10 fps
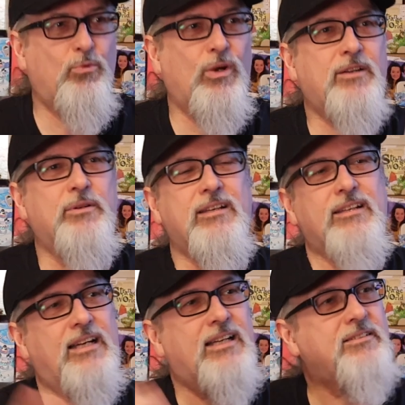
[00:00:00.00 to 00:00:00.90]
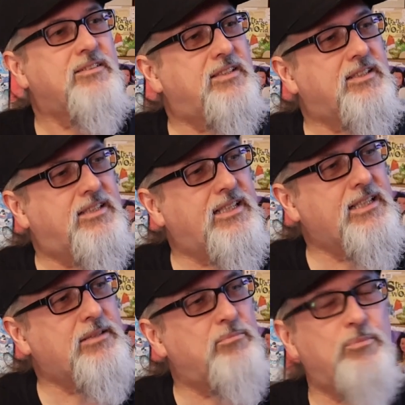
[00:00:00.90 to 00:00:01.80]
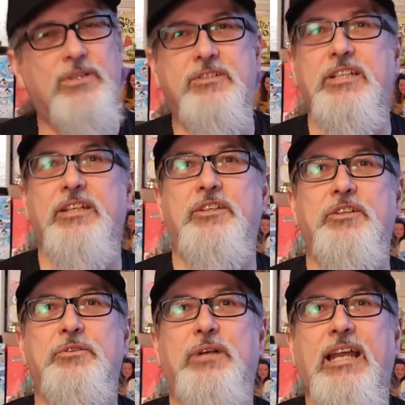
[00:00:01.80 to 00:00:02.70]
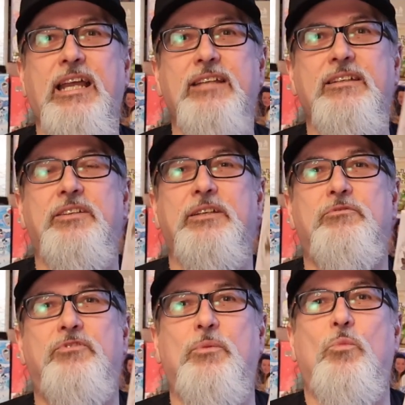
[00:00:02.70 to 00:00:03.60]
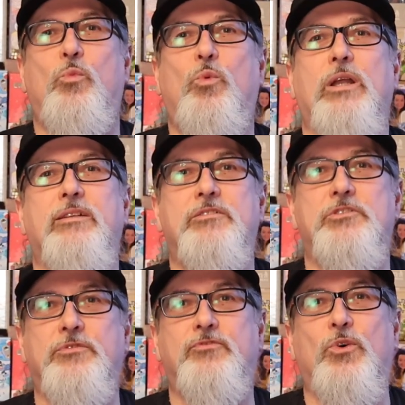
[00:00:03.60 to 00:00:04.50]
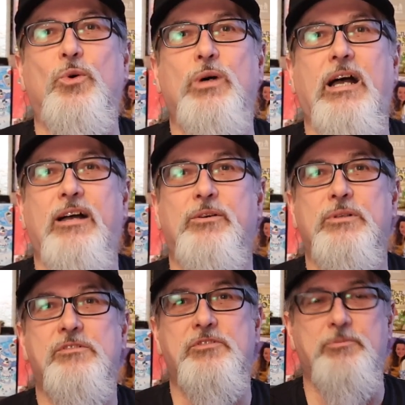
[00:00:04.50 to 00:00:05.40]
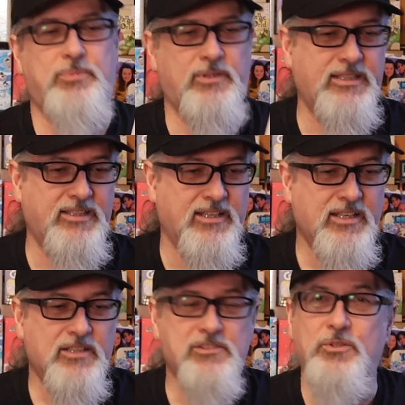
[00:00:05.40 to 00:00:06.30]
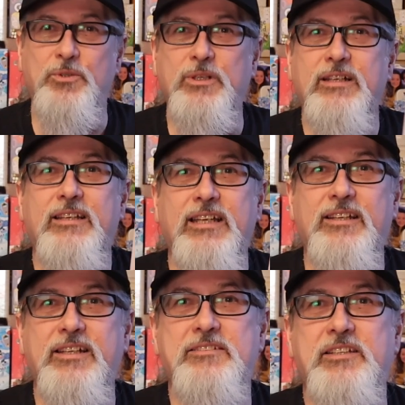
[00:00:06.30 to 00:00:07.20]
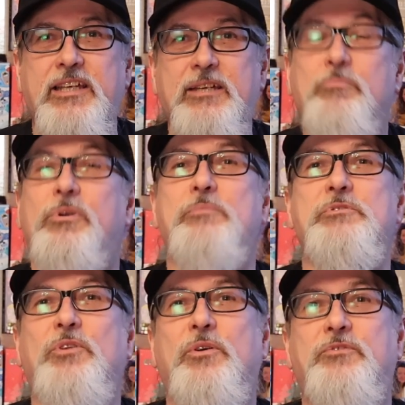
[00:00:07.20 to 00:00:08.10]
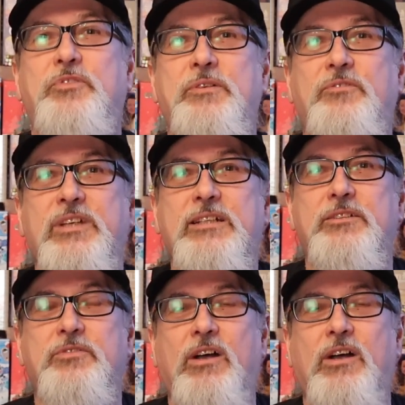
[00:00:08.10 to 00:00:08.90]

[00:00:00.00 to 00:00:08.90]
Wow. And the game will take you anything from 1 to 4 hours to play. So it is a game perhaps not for the faint of